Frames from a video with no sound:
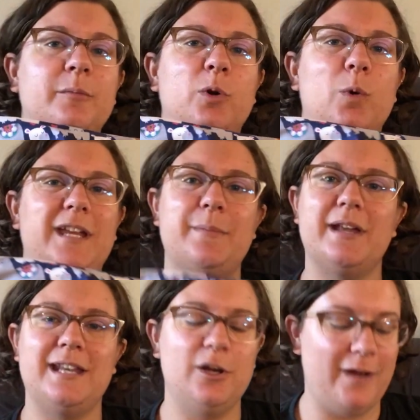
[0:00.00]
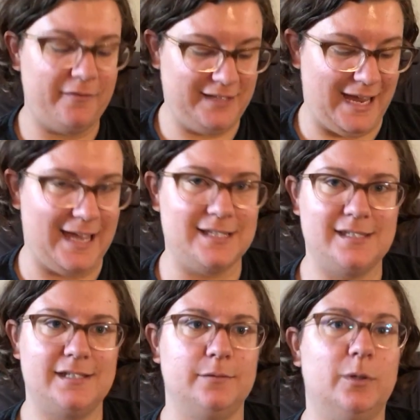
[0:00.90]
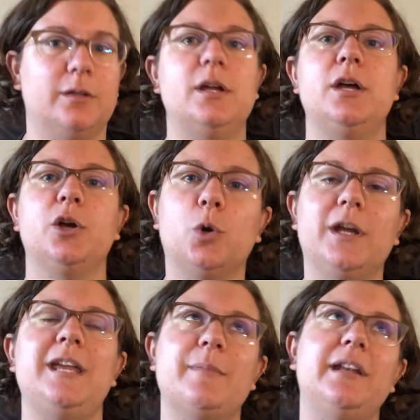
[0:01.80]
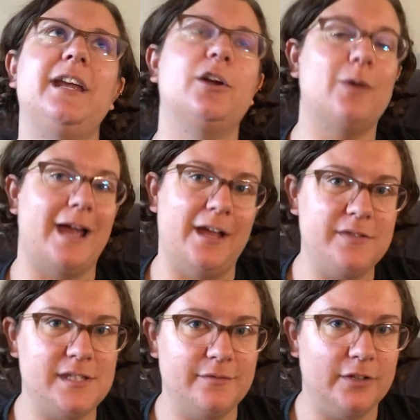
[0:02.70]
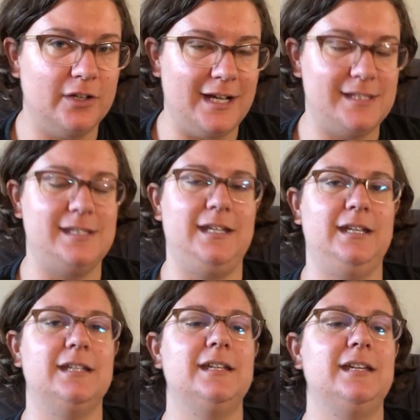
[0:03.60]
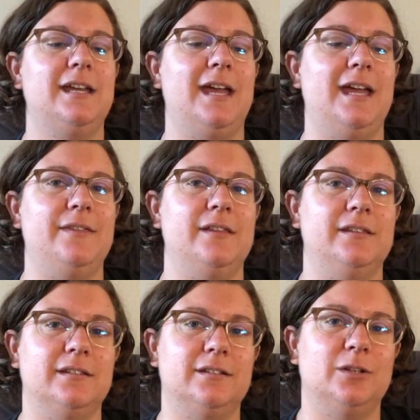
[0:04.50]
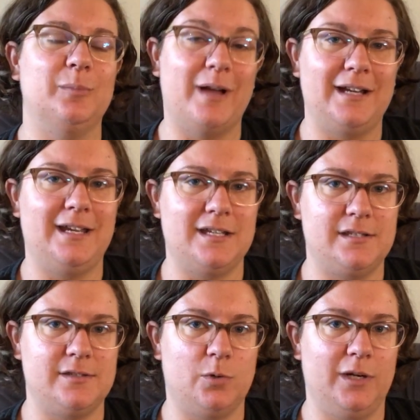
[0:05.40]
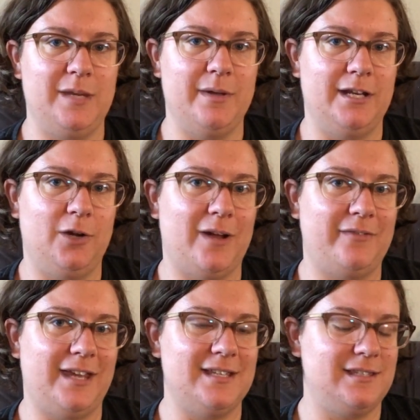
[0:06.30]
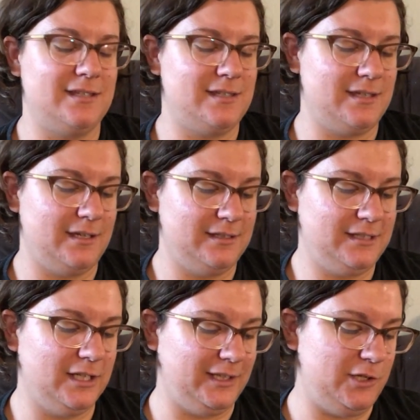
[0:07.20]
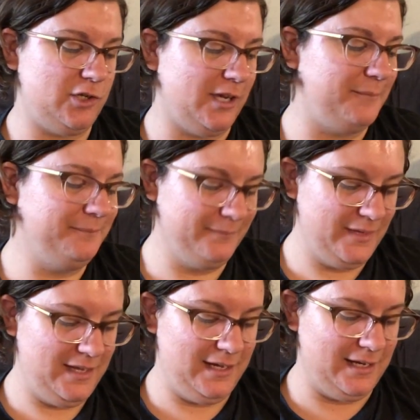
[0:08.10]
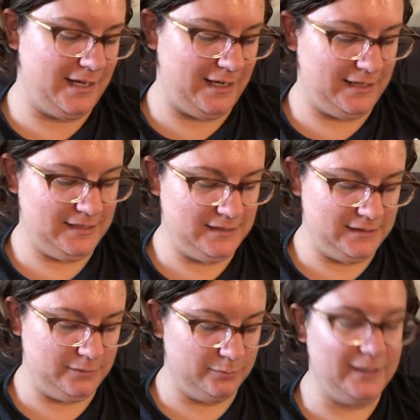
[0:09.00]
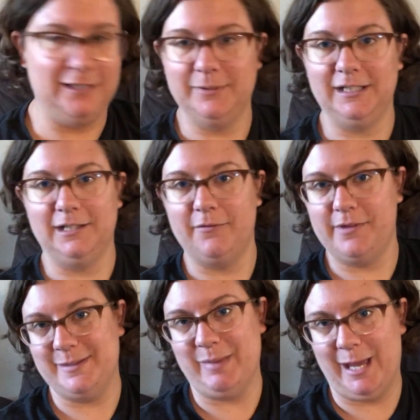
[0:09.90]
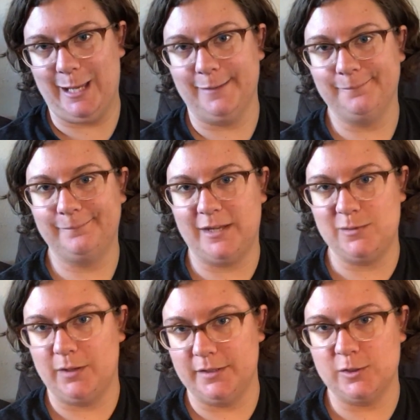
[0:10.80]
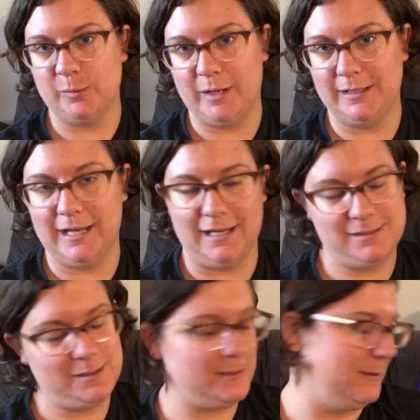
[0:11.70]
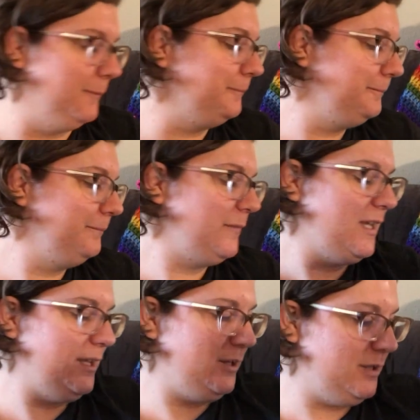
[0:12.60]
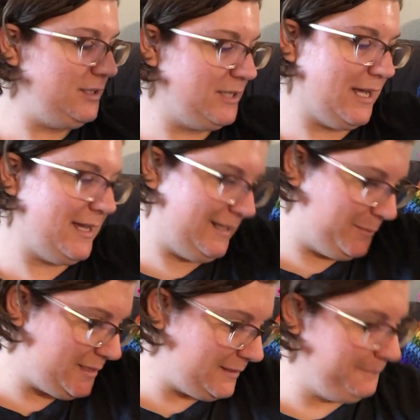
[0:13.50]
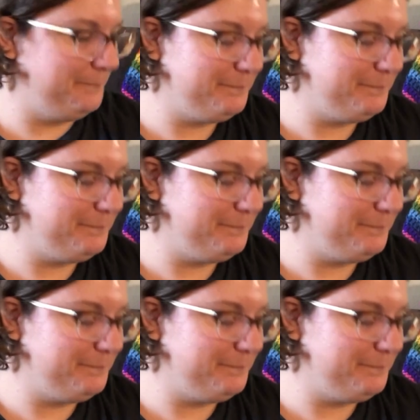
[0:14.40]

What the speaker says: from Quirky Monday Craftcast. Well, Quirky Monday Crafts for her Etsy, and then her podcast is Quirky Monday Craftcast. It's Kalisha, and I really, really love this bag, as well as her podcast, so good times.